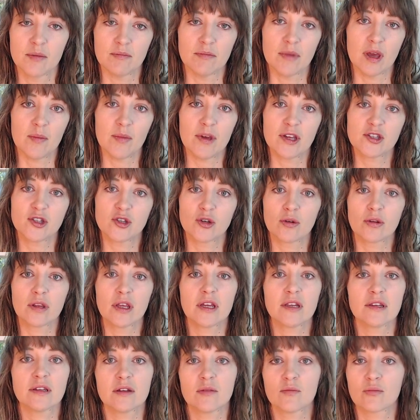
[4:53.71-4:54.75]
Maybe it's your
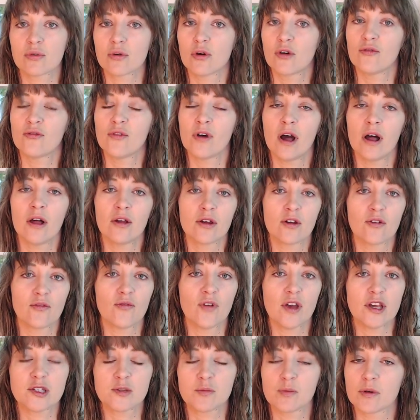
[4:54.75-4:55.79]
LinkedIn profile, your
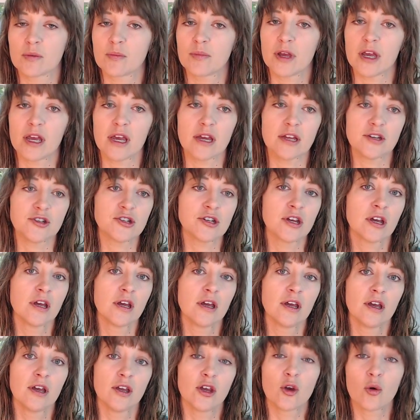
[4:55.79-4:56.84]
Facebook page,
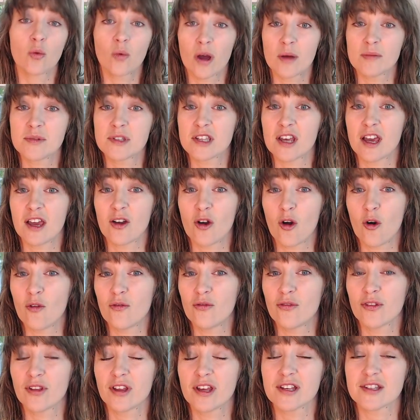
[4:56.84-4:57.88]
Your website
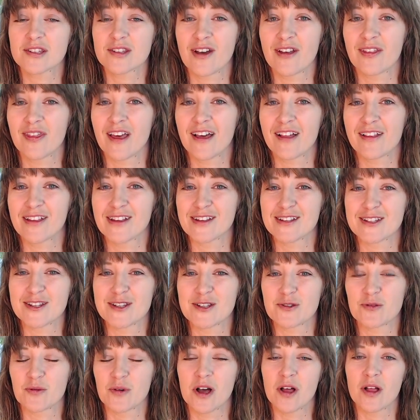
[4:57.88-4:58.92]
hopefully is on that list
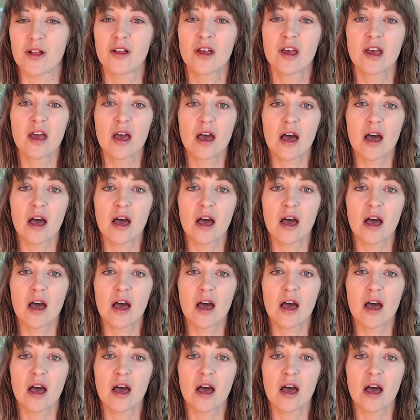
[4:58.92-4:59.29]
as well.